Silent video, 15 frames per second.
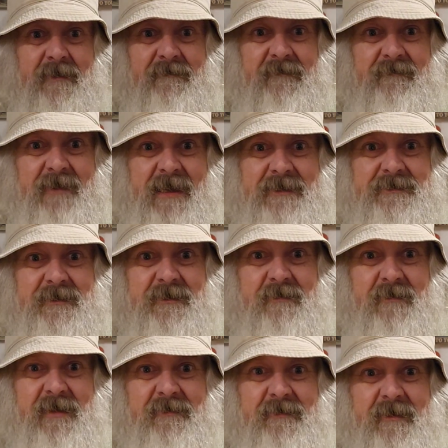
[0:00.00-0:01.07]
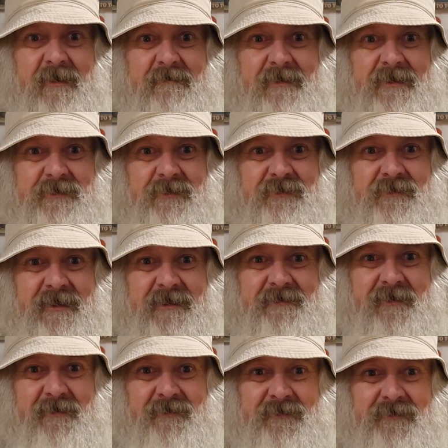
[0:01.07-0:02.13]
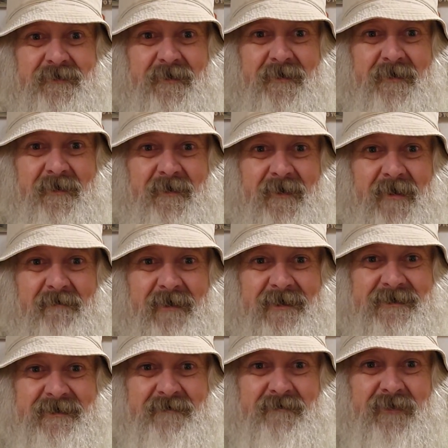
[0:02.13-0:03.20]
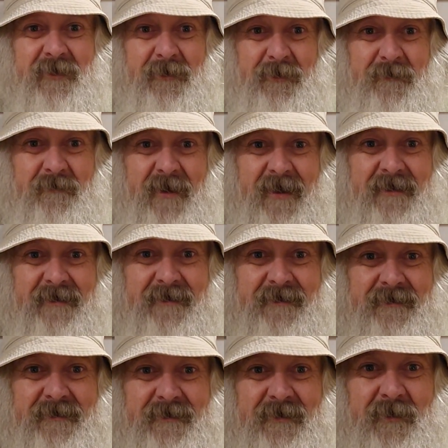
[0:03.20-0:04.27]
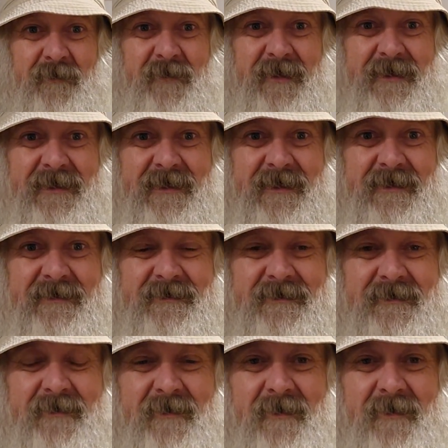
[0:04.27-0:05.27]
I've been flashing it around there. I guess you've seen those amazing blue button UPTs,